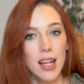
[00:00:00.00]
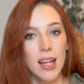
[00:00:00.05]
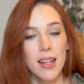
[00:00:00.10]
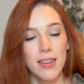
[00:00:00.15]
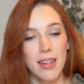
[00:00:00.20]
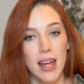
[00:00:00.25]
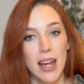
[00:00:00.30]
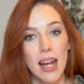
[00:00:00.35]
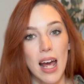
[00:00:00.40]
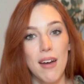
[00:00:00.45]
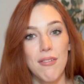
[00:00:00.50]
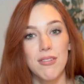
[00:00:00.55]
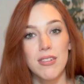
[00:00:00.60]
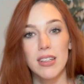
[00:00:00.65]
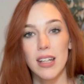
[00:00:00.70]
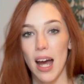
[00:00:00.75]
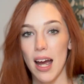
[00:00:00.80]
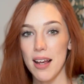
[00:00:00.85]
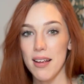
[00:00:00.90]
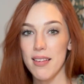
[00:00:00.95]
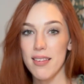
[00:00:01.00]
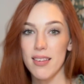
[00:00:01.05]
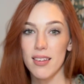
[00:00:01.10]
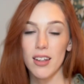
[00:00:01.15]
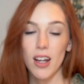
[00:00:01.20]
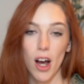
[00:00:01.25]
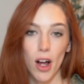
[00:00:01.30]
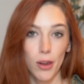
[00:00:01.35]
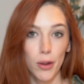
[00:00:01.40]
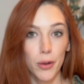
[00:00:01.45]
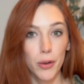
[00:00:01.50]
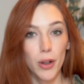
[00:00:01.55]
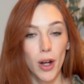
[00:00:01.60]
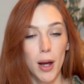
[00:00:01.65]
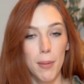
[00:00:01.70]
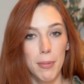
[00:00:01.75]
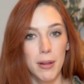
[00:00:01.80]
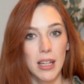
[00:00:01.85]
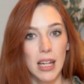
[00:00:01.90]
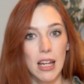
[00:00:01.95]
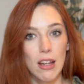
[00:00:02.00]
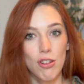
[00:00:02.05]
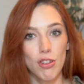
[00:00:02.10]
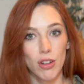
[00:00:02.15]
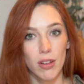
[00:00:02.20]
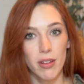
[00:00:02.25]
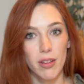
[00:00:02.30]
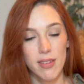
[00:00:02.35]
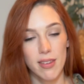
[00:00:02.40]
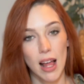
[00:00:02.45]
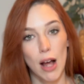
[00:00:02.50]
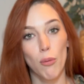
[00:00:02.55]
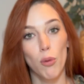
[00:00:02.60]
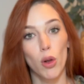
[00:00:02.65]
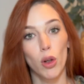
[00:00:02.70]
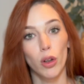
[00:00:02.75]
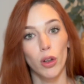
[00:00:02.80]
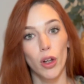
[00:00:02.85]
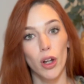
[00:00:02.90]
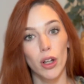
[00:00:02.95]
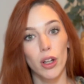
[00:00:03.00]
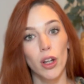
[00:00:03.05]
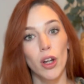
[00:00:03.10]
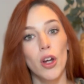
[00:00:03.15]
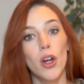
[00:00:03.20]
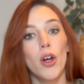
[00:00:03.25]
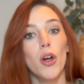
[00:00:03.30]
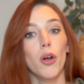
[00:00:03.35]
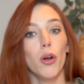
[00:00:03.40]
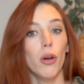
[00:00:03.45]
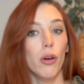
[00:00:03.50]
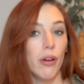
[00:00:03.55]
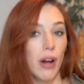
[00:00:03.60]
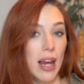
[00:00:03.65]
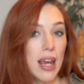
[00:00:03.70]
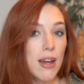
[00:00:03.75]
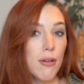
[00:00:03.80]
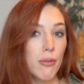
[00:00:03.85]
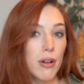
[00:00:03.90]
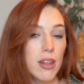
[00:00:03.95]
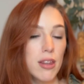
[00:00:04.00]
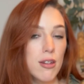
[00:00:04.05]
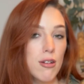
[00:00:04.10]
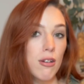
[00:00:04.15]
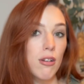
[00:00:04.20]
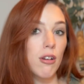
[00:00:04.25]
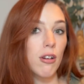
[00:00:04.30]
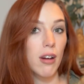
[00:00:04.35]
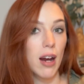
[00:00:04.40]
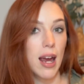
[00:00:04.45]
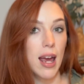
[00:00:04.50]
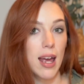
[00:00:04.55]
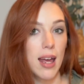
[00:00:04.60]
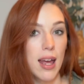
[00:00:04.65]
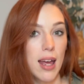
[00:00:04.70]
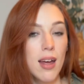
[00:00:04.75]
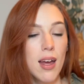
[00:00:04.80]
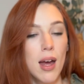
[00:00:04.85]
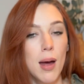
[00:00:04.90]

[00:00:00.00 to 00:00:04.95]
that have nice color combinations that will look great with your gray,